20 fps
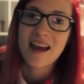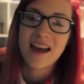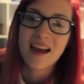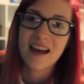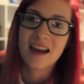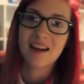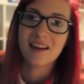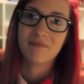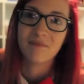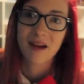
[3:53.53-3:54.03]

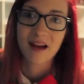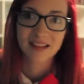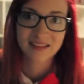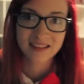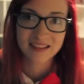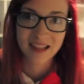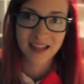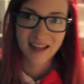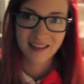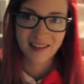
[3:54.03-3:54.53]
And Matt
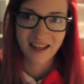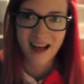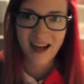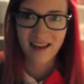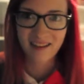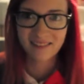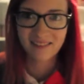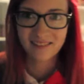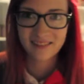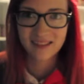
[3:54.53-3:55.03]
said
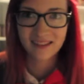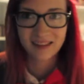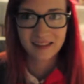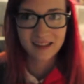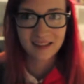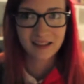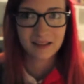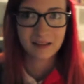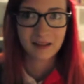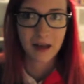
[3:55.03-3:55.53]
that
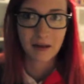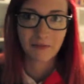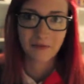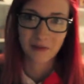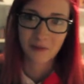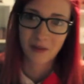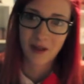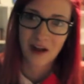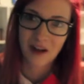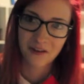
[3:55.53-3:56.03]
came
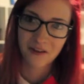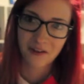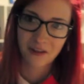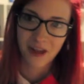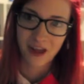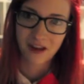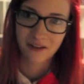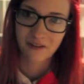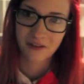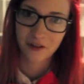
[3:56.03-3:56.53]
from the
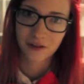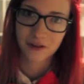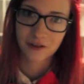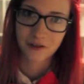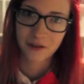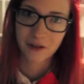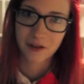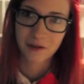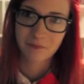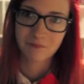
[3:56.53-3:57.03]
100th
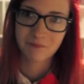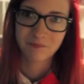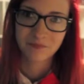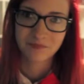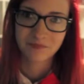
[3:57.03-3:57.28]
anniversary,